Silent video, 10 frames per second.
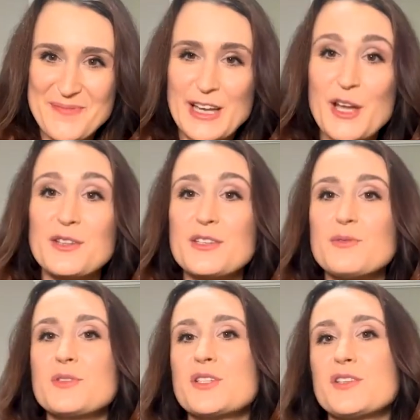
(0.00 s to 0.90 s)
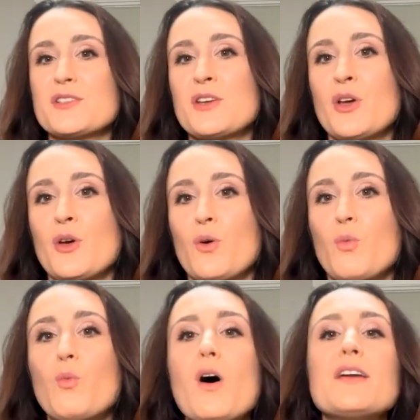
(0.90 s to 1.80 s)
And this was just
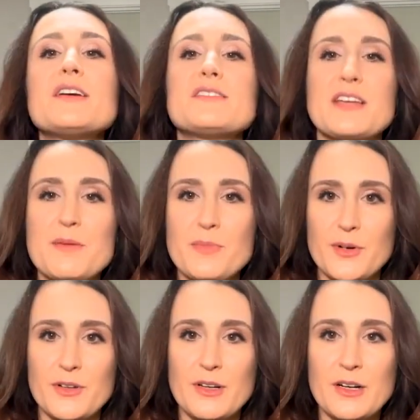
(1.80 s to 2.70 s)
one example